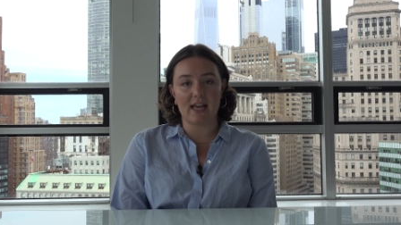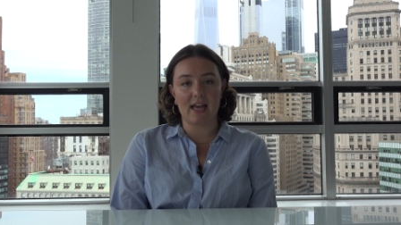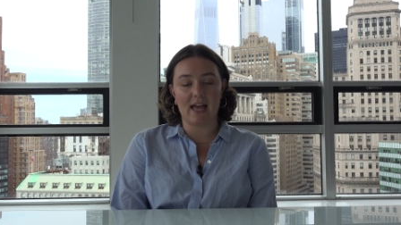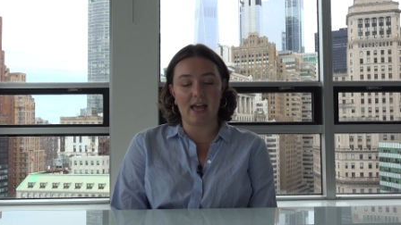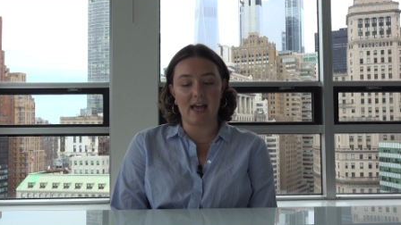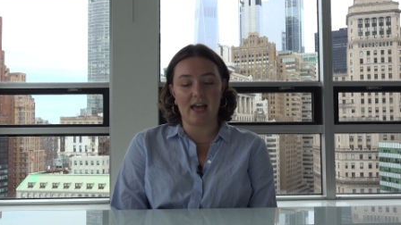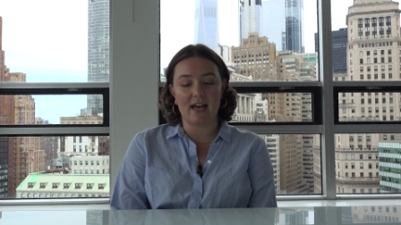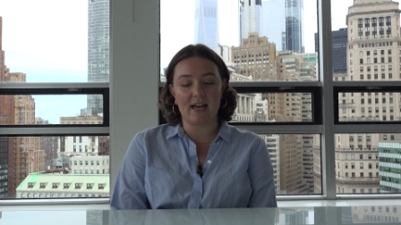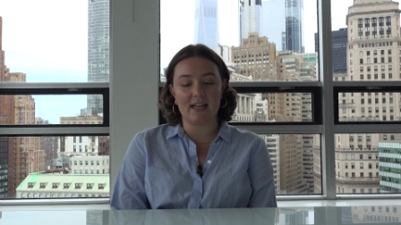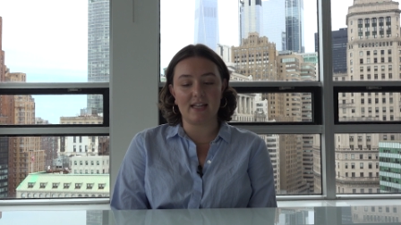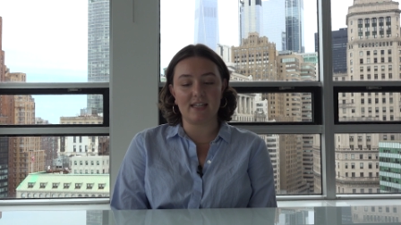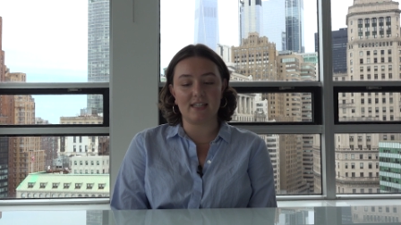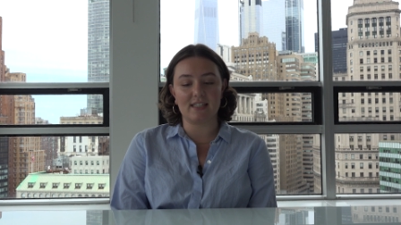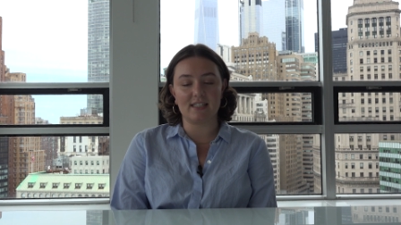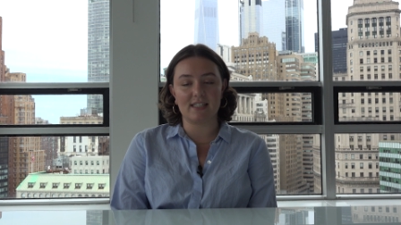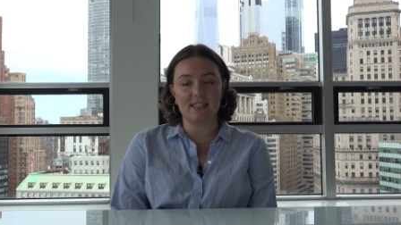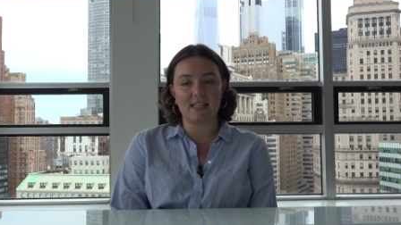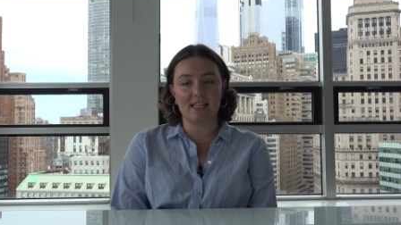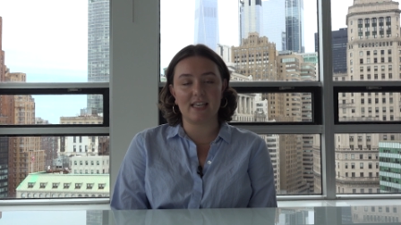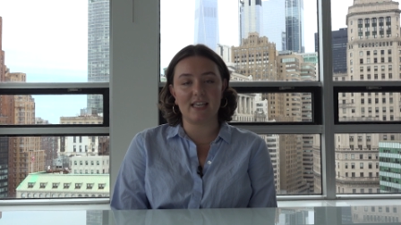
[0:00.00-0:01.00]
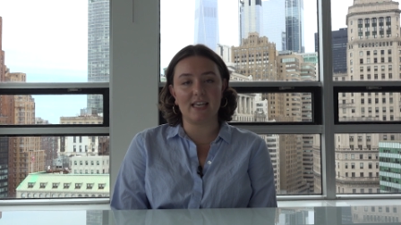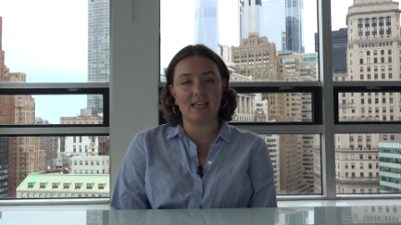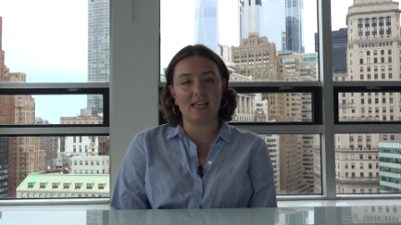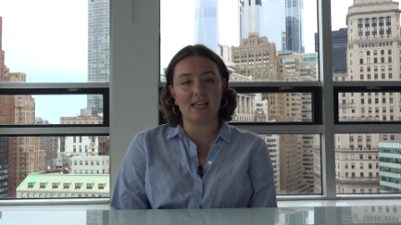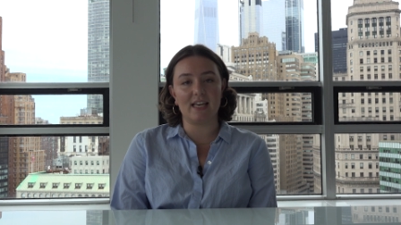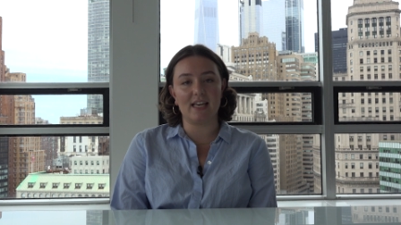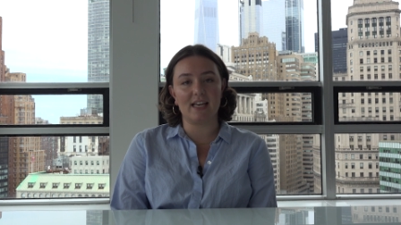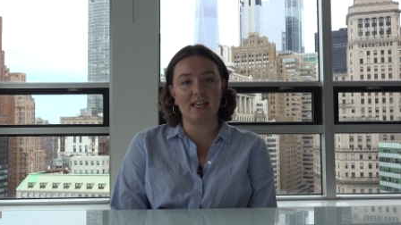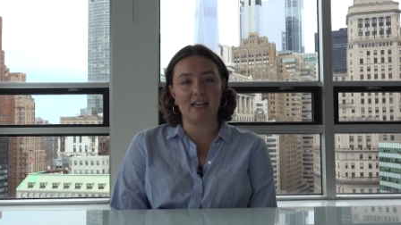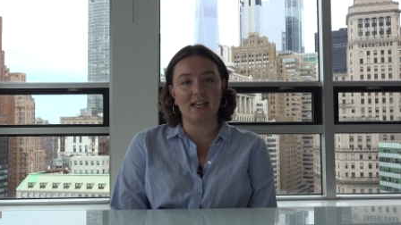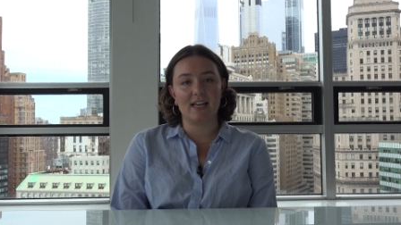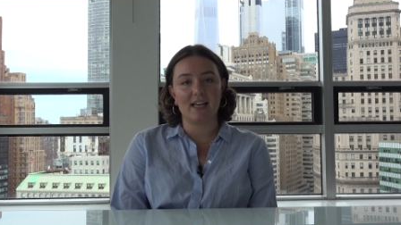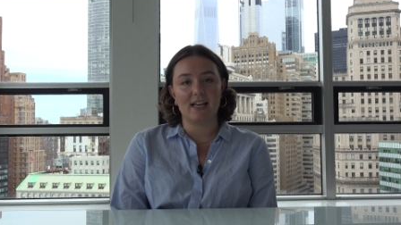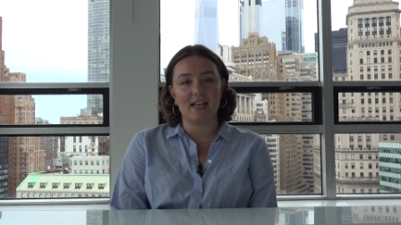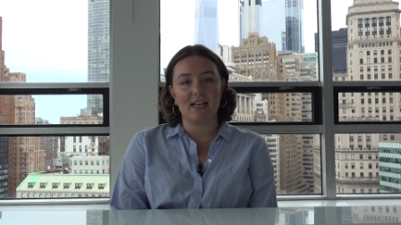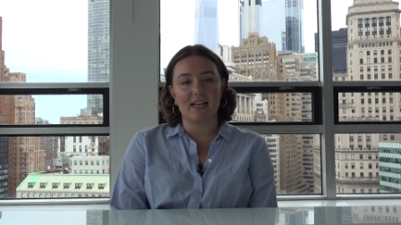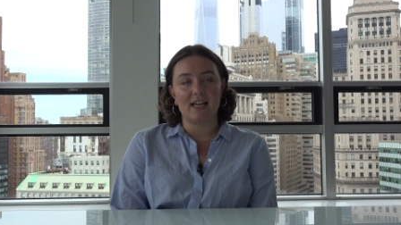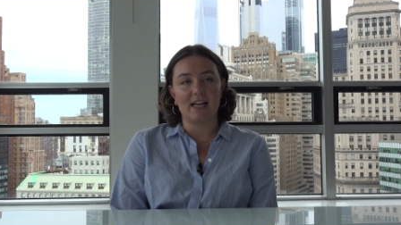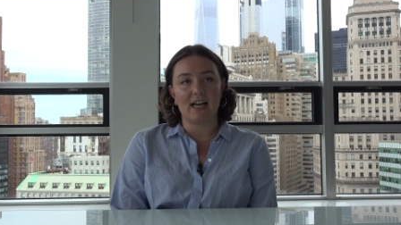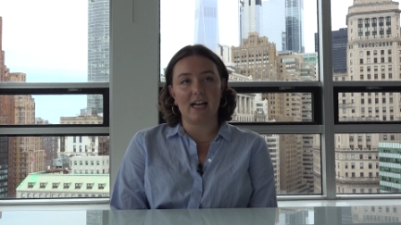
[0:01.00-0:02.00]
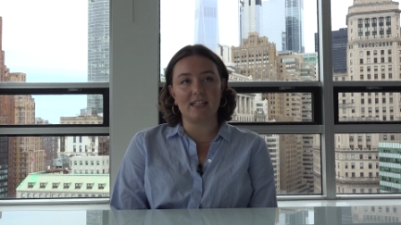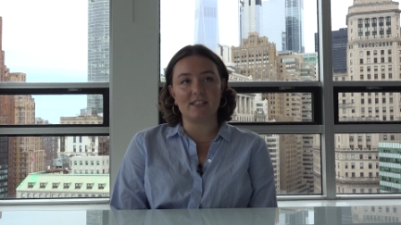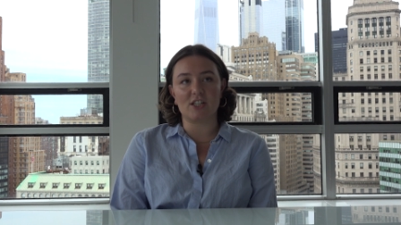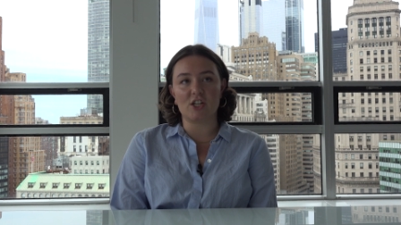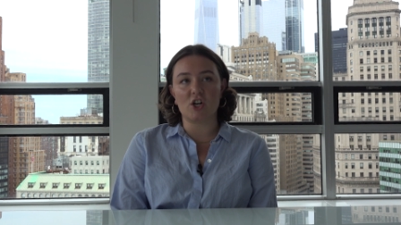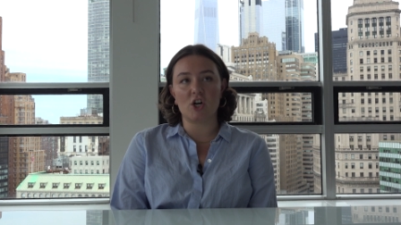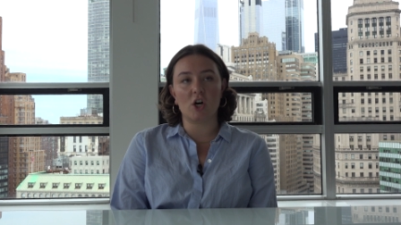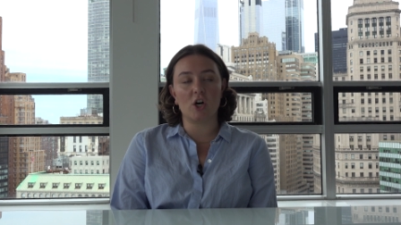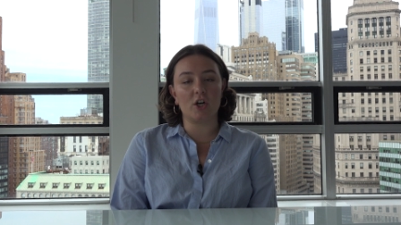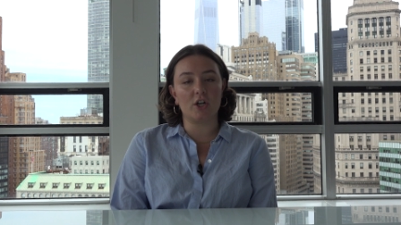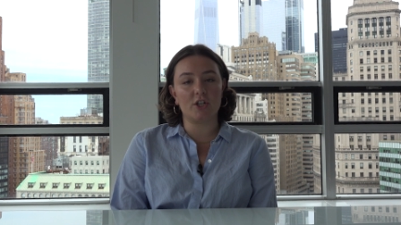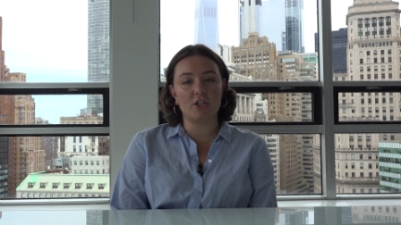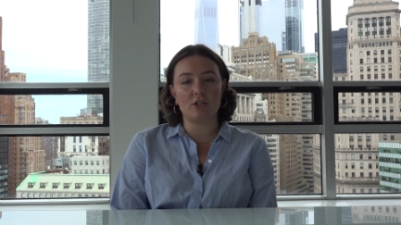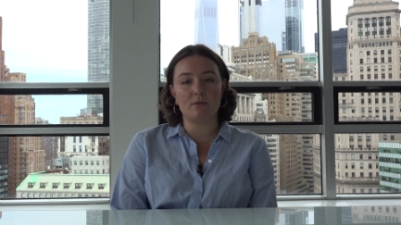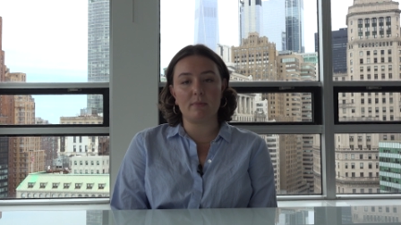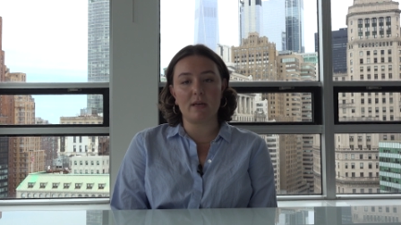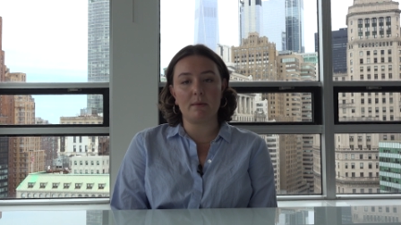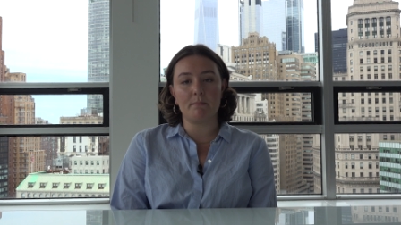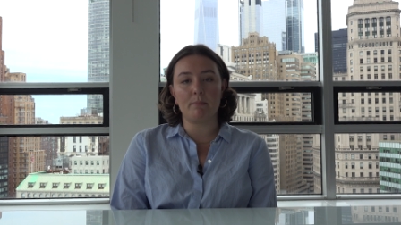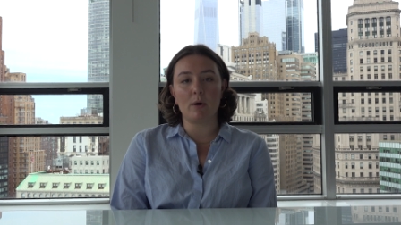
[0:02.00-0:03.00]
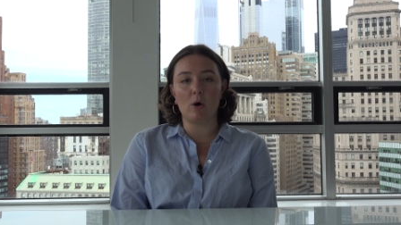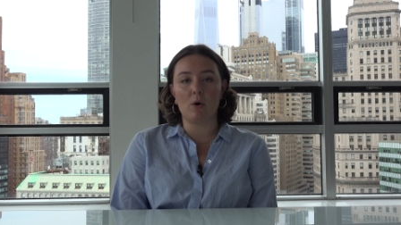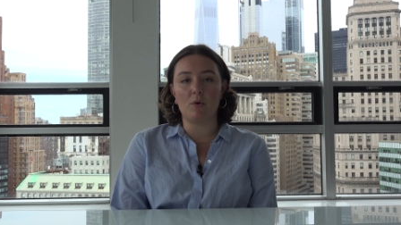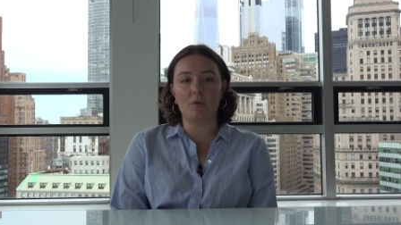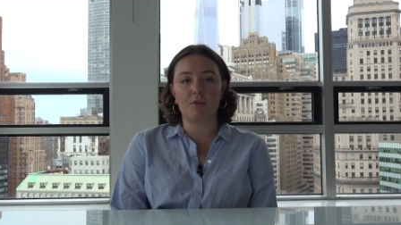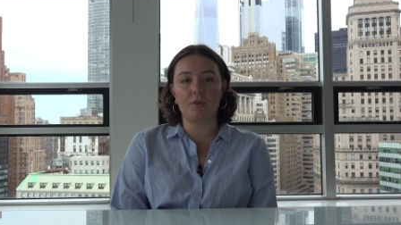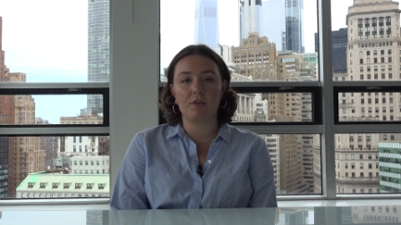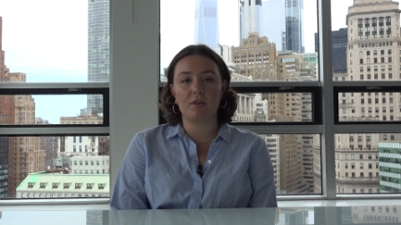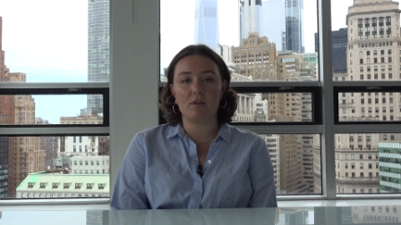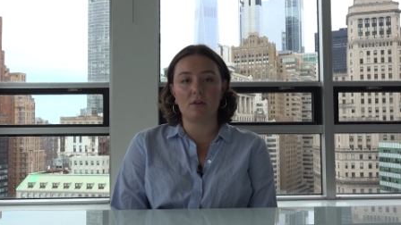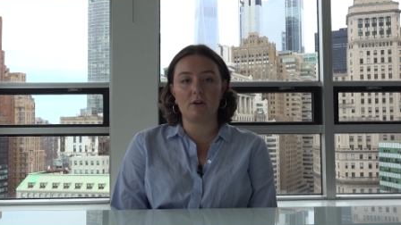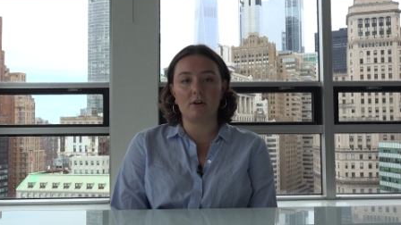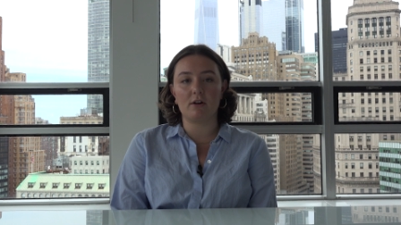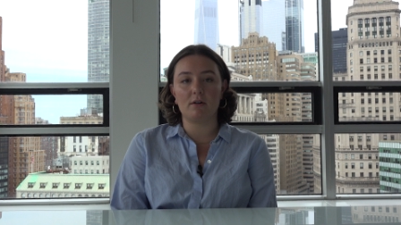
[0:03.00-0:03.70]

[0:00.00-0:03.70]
And he has encouraged me both